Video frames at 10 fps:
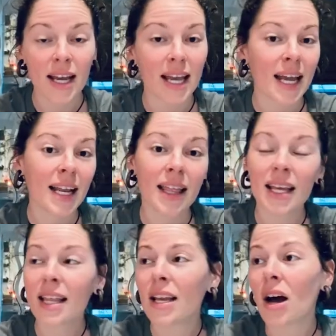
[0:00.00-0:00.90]
Anything
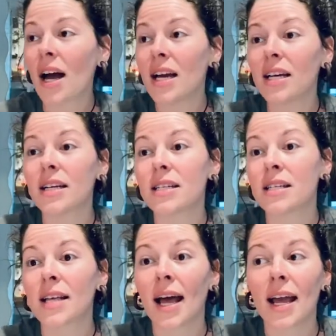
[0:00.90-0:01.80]
that I
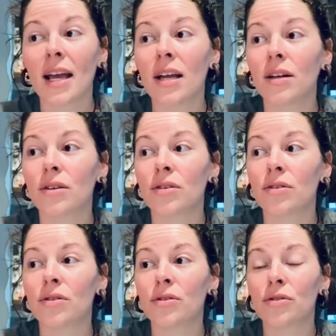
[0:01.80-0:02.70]
say
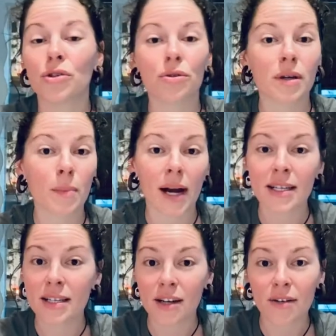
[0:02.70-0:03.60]
during my
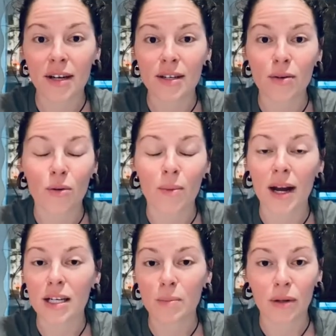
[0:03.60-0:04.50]
series or my
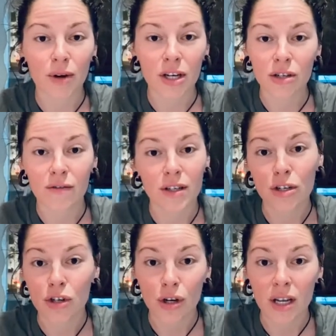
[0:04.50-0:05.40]
exploration of this
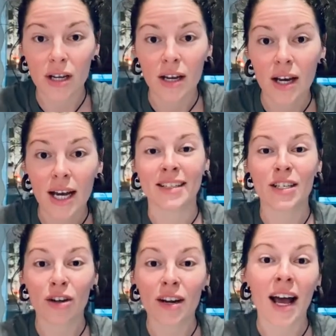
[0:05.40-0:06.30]
journey does
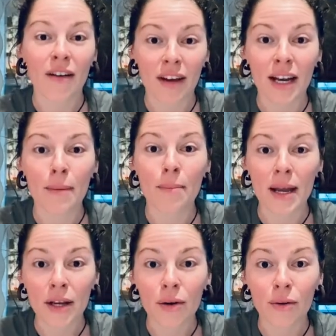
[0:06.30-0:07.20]
not have any
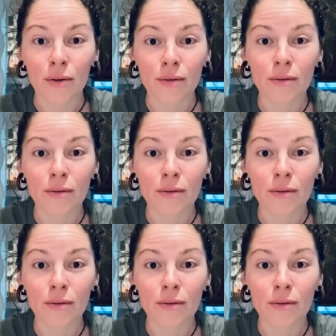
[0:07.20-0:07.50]
medical